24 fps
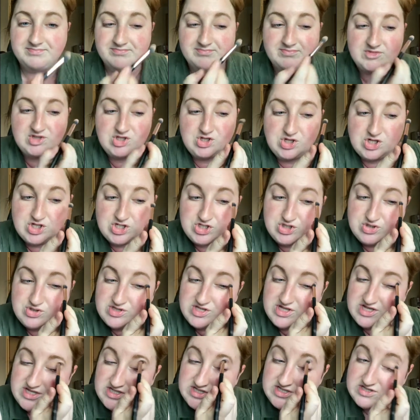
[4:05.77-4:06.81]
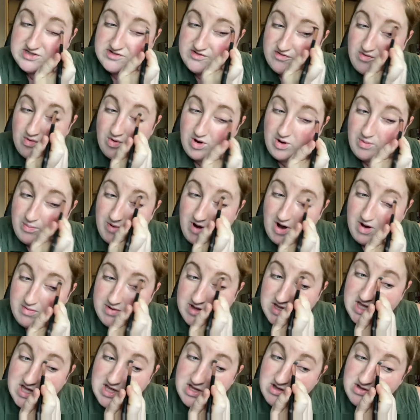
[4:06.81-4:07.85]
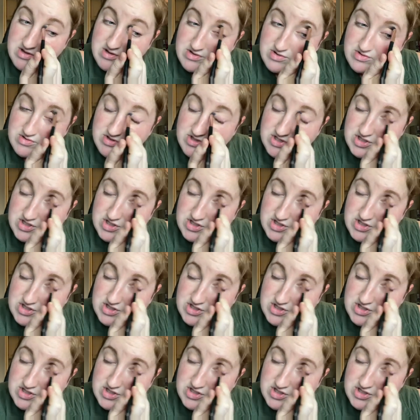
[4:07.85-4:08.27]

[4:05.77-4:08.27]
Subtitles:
you could do this for barbecues,